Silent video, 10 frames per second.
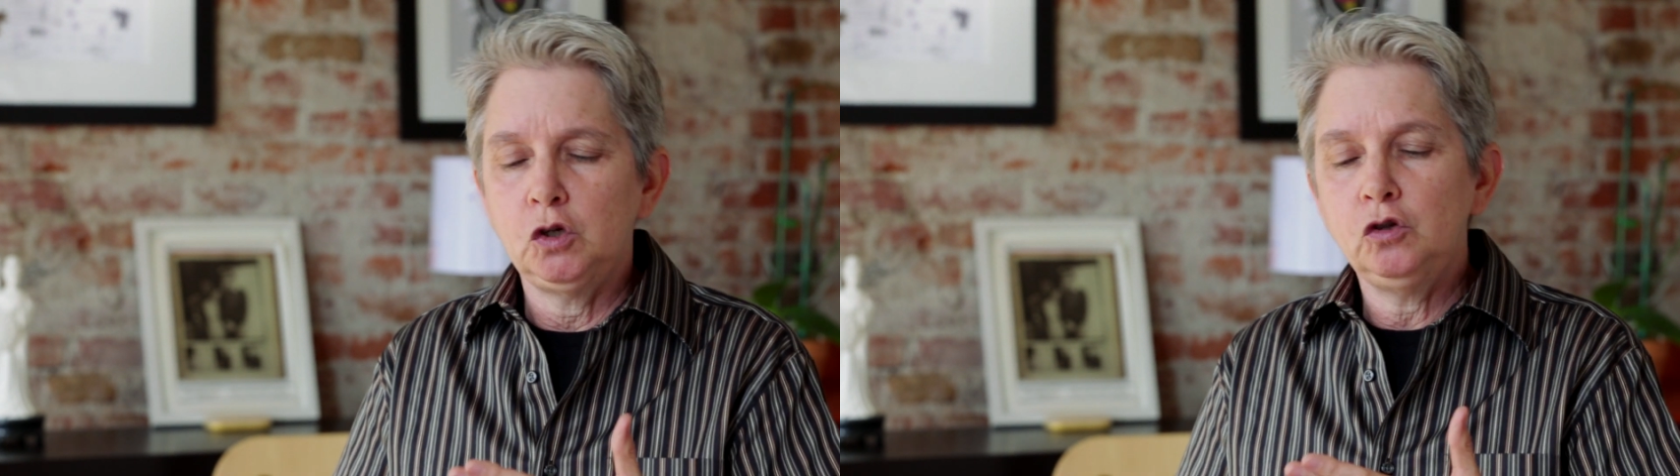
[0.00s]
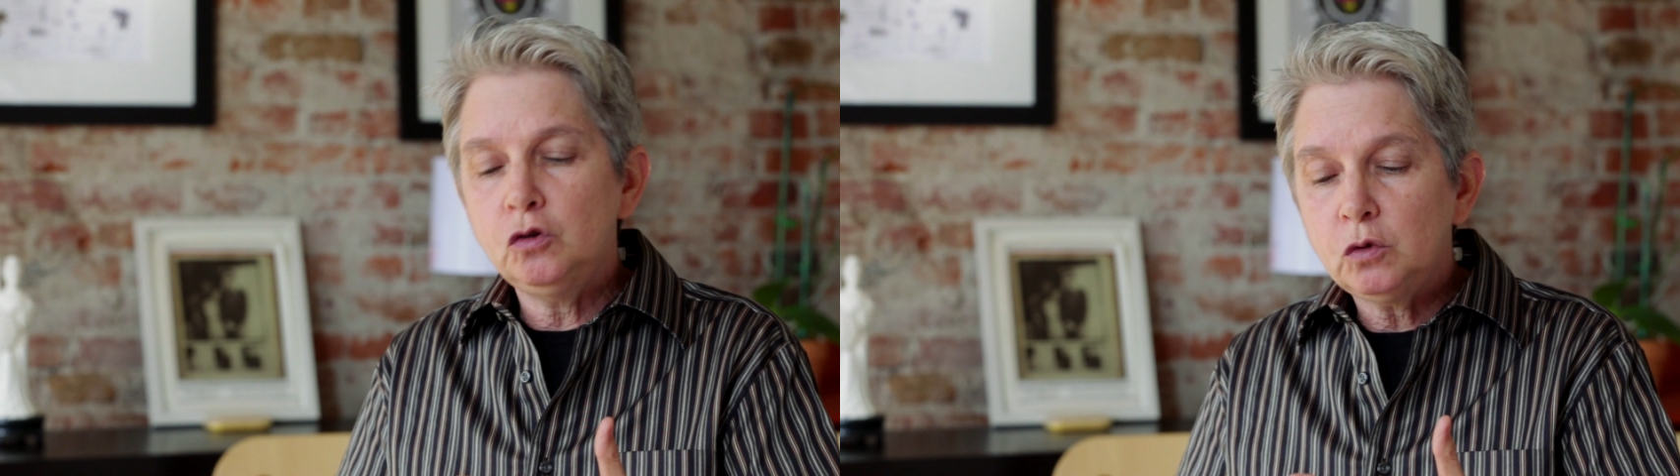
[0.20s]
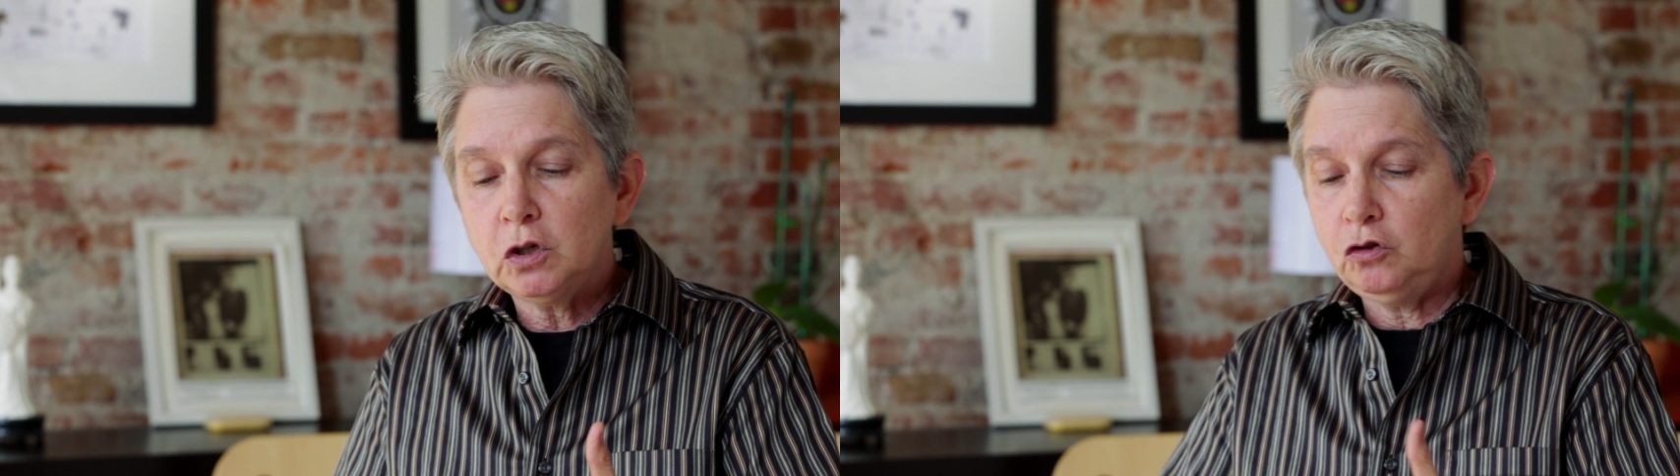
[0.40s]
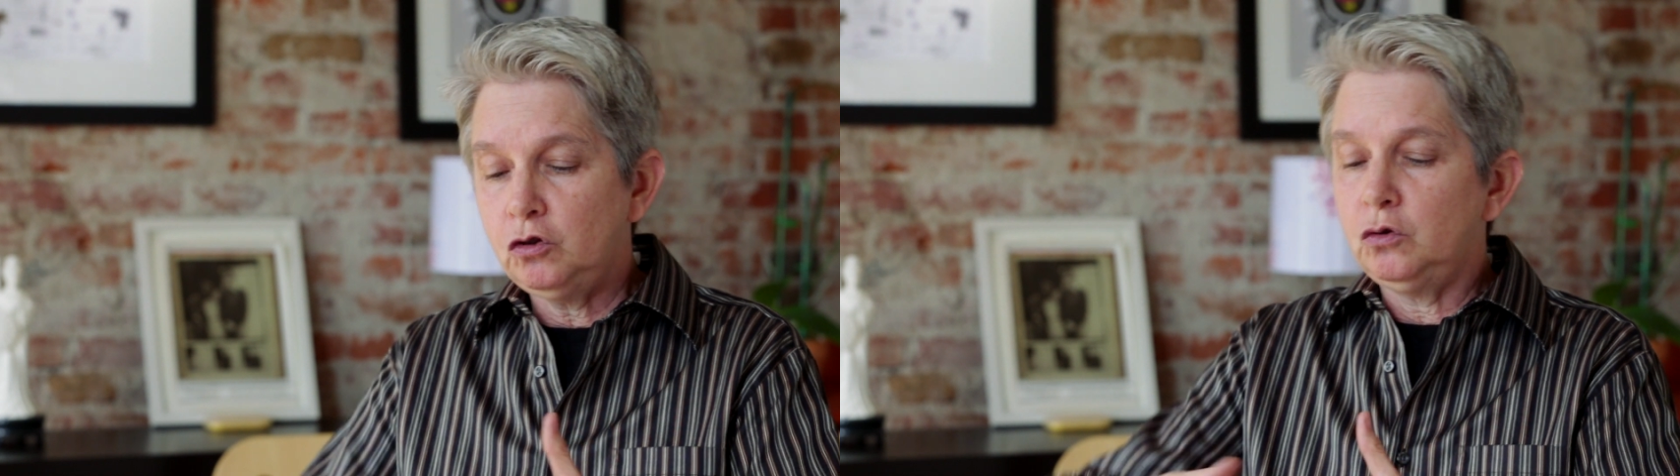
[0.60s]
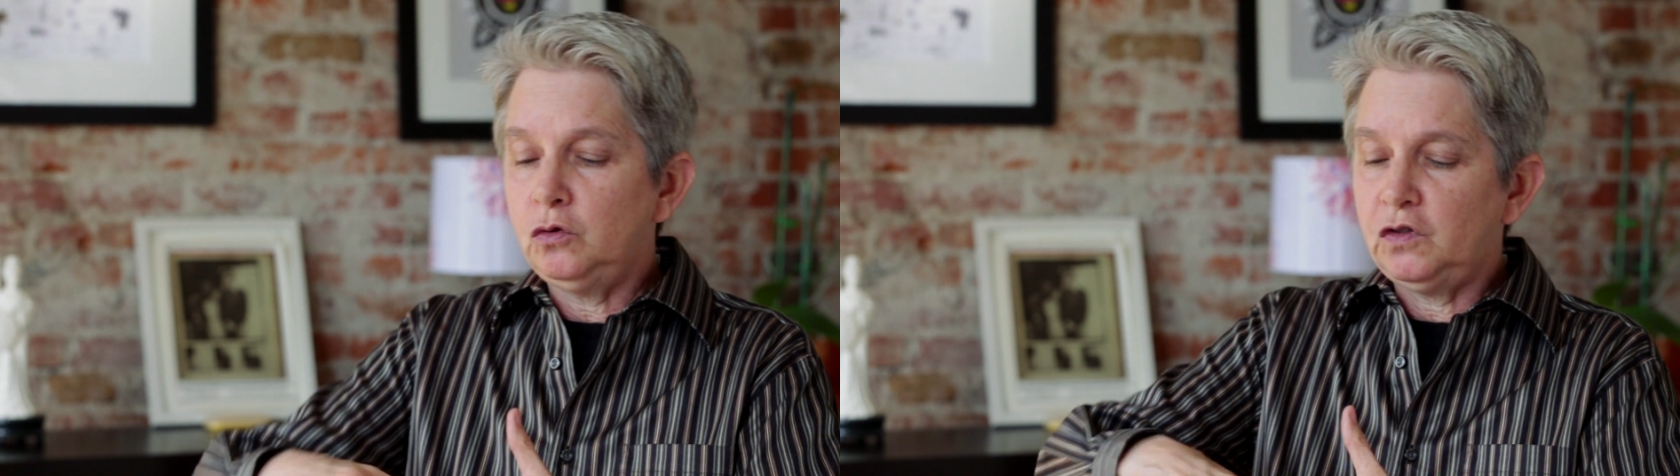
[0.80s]
you can
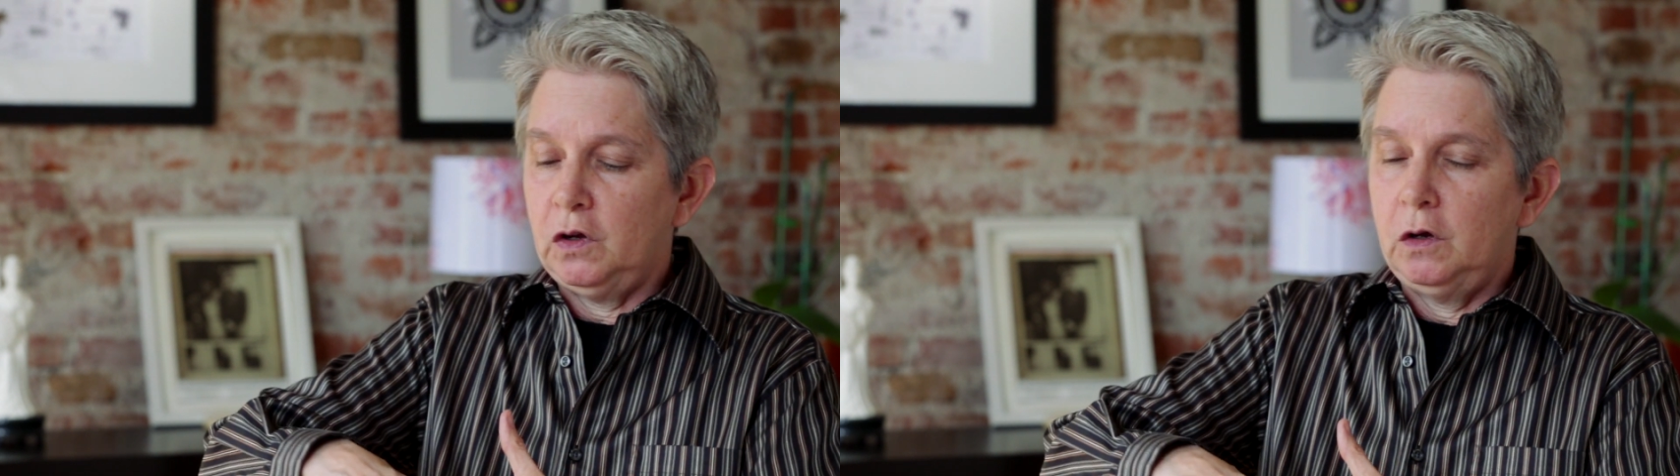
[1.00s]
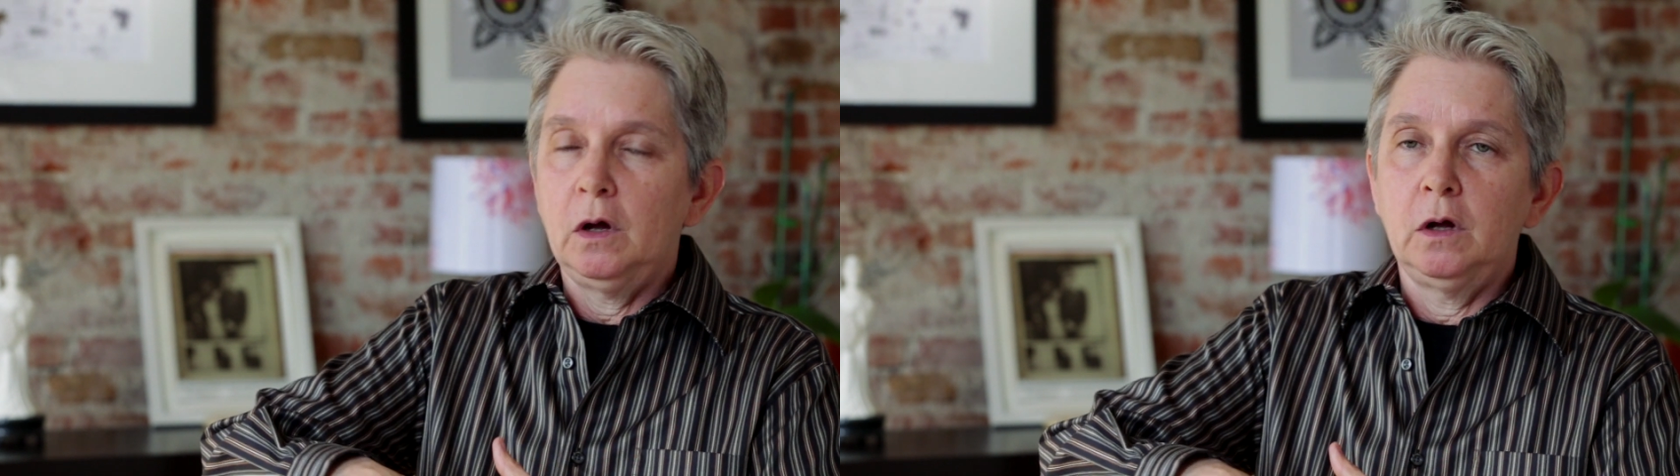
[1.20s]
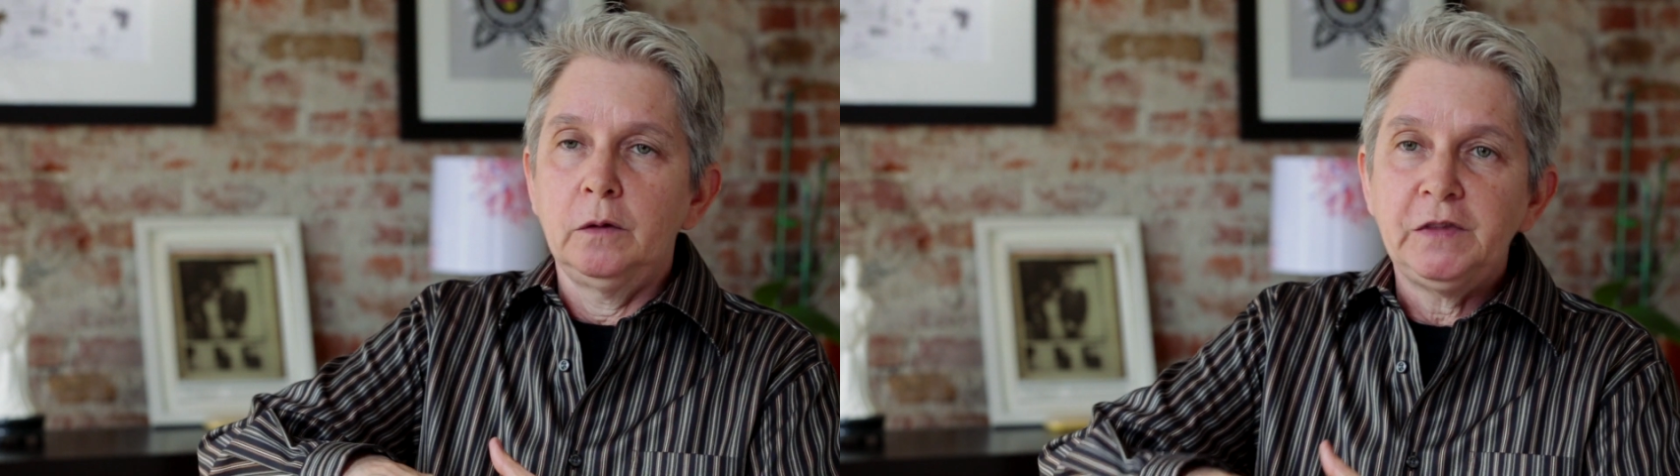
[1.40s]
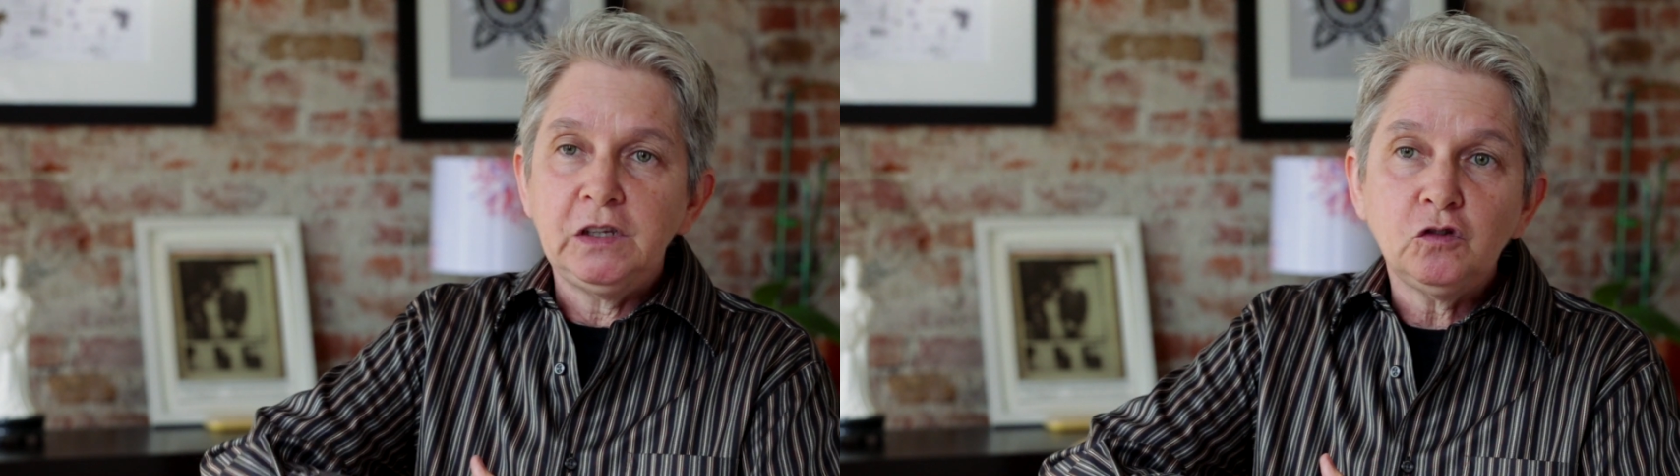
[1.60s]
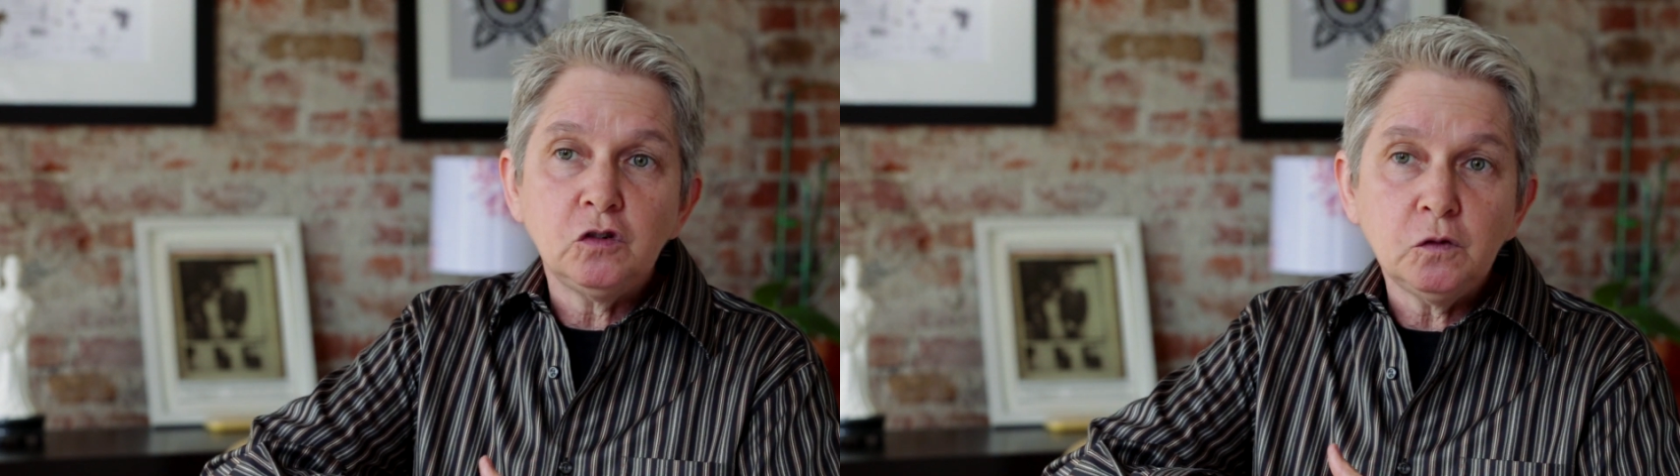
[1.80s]
use
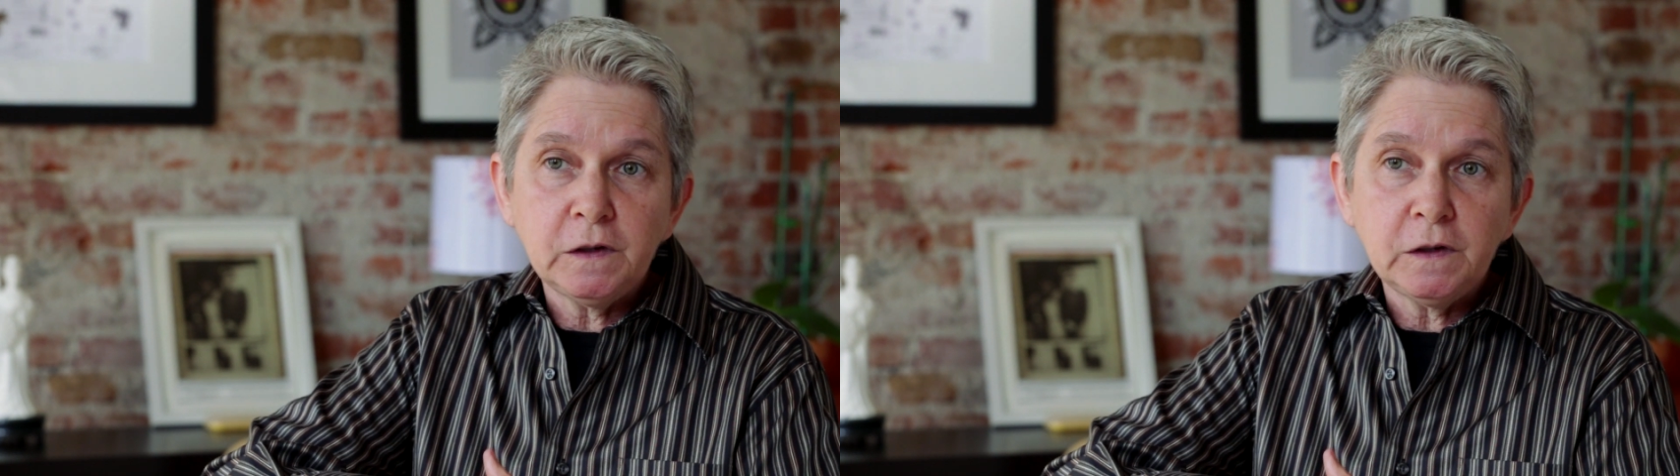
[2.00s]
these 2